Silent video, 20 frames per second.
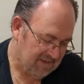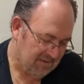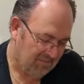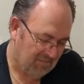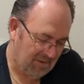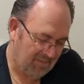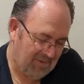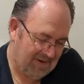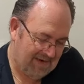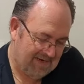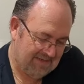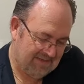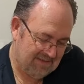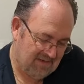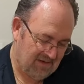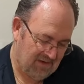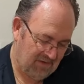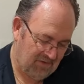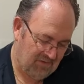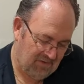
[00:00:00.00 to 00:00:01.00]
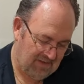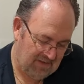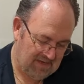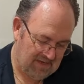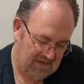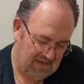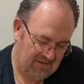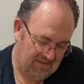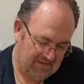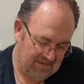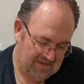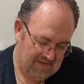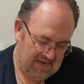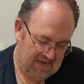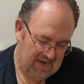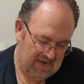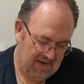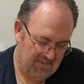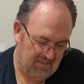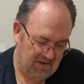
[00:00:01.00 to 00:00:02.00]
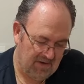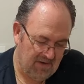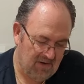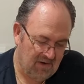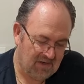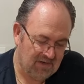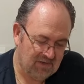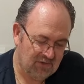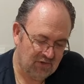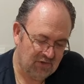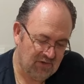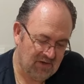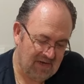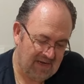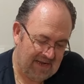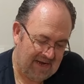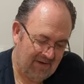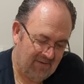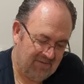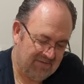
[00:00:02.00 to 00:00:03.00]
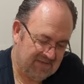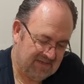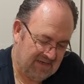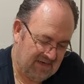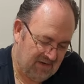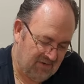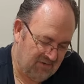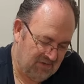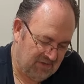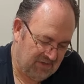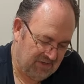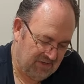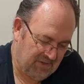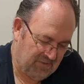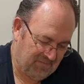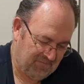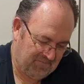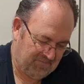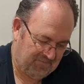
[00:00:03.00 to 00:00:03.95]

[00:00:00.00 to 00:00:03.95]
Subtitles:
My pear cider in there, a nice good layer of CO2.